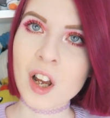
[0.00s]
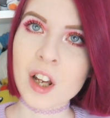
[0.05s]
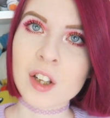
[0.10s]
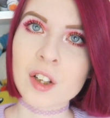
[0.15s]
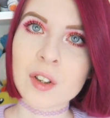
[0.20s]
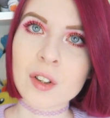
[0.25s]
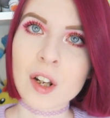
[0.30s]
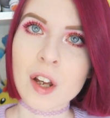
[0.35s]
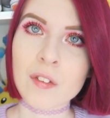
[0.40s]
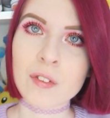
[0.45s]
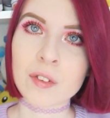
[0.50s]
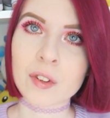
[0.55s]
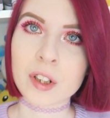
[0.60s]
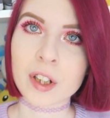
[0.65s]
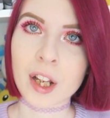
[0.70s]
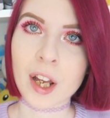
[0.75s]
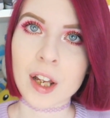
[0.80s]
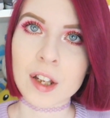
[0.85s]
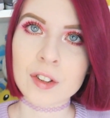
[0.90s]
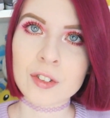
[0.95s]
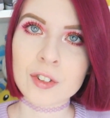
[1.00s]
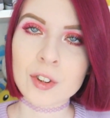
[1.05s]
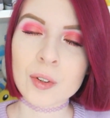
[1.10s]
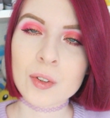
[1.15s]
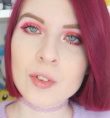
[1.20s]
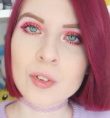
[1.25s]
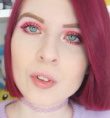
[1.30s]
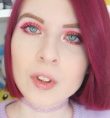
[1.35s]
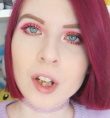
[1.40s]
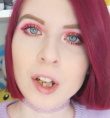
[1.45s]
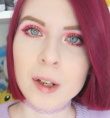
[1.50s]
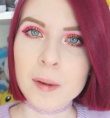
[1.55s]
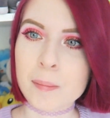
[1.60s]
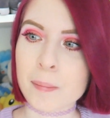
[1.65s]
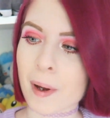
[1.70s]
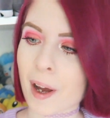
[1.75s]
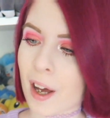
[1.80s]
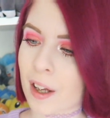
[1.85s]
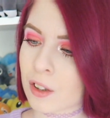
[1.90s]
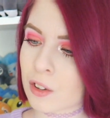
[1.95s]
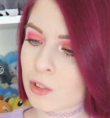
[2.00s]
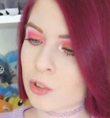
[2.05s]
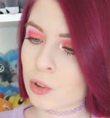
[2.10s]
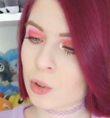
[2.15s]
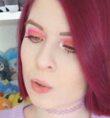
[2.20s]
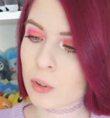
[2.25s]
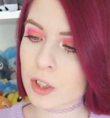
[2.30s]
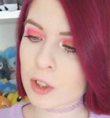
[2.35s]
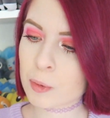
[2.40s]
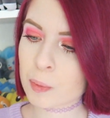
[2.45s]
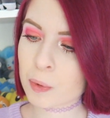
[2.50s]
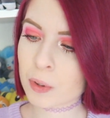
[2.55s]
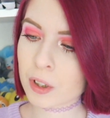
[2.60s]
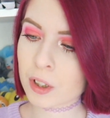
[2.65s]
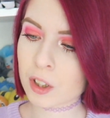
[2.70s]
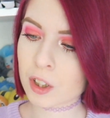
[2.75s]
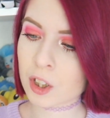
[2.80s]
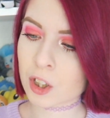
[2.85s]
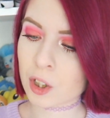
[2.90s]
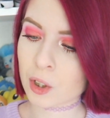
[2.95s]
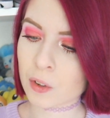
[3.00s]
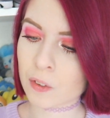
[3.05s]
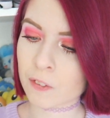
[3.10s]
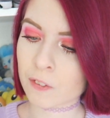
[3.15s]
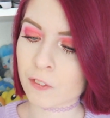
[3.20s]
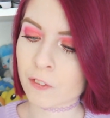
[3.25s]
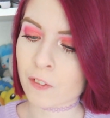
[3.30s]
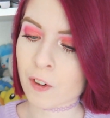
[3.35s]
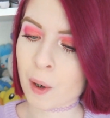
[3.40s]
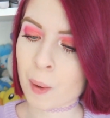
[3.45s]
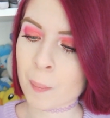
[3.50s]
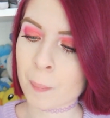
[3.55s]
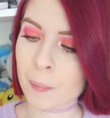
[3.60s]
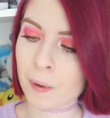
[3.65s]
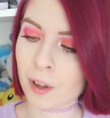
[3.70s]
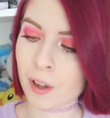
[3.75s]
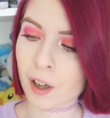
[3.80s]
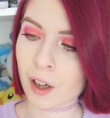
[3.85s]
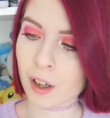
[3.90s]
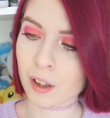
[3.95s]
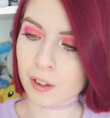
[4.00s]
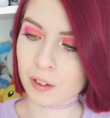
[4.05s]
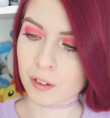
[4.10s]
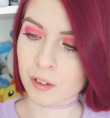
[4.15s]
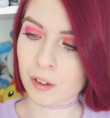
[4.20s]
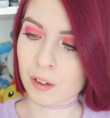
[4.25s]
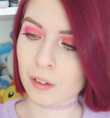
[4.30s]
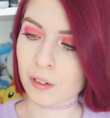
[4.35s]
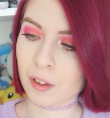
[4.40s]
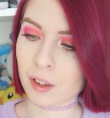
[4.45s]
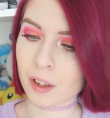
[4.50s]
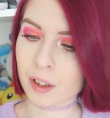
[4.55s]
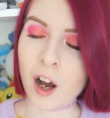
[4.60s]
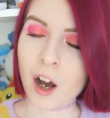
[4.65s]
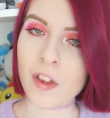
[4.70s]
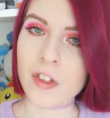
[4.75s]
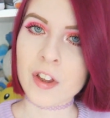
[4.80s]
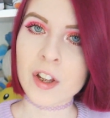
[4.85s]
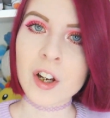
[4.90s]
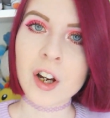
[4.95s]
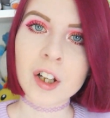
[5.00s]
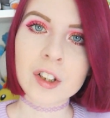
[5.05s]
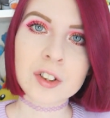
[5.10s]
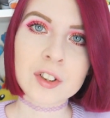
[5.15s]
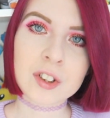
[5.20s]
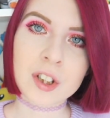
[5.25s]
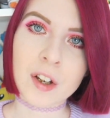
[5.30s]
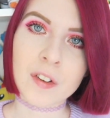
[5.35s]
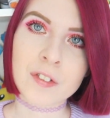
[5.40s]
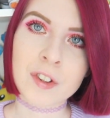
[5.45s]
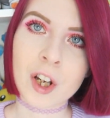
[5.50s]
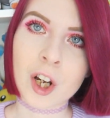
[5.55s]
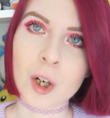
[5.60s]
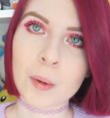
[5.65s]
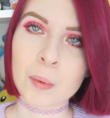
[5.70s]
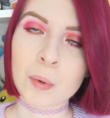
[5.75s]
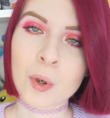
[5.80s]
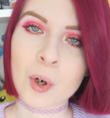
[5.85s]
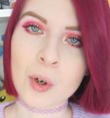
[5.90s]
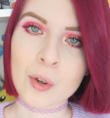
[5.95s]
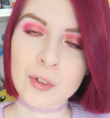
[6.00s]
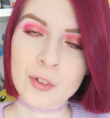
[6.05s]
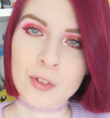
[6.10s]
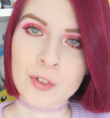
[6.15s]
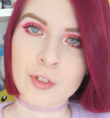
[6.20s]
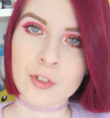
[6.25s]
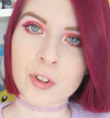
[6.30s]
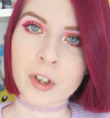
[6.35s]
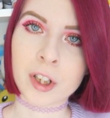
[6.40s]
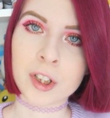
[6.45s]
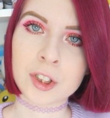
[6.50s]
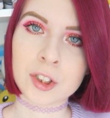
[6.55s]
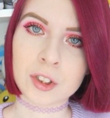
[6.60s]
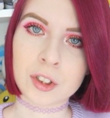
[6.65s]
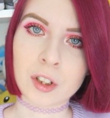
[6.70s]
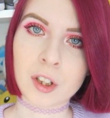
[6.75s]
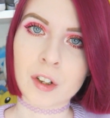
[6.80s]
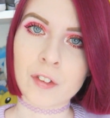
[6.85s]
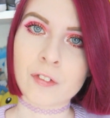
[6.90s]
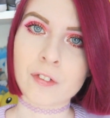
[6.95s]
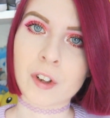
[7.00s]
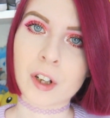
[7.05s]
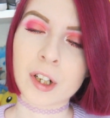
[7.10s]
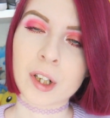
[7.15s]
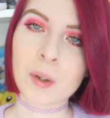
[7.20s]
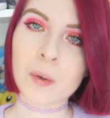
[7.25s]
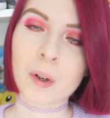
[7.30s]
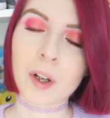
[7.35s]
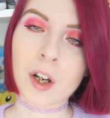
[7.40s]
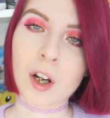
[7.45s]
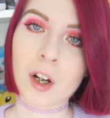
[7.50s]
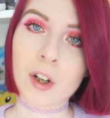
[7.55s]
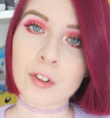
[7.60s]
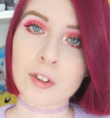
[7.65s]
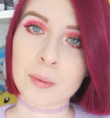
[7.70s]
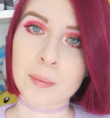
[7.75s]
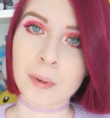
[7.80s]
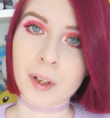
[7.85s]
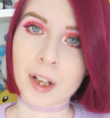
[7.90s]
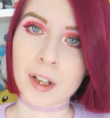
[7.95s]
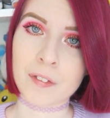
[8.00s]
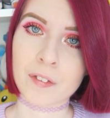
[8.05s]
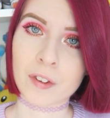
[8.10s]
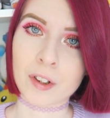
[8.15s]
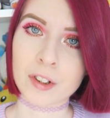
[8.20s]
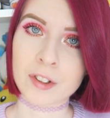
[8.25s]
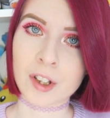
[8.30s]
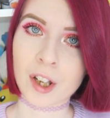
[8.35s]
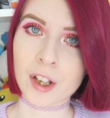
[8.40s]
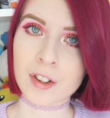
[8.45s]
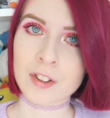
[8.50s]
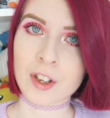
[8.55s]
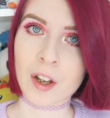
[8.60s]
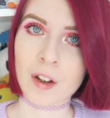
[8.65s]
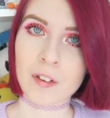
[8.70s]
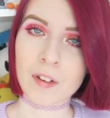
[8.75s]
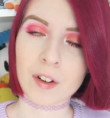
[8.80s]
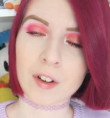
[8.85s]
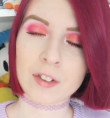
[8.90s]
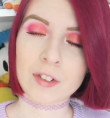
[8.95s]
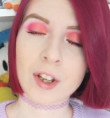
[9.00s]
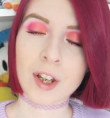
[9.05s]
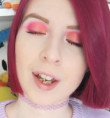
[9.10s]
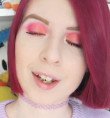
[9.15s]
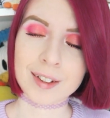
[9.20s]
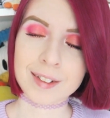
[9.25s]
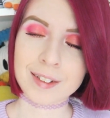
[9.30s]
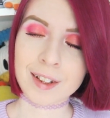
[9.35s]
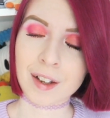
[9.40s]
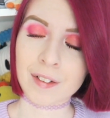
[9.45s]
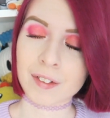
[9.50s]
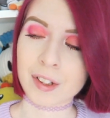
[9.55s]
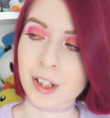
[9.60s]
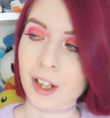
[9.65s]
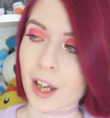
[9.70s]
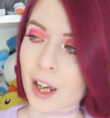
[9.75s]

I couldn't ever really get into. It's not bad at all, it's pretty cute and fun, but I don't know, I think I just have terrible concentration, and I find it quite hard to play very text heavy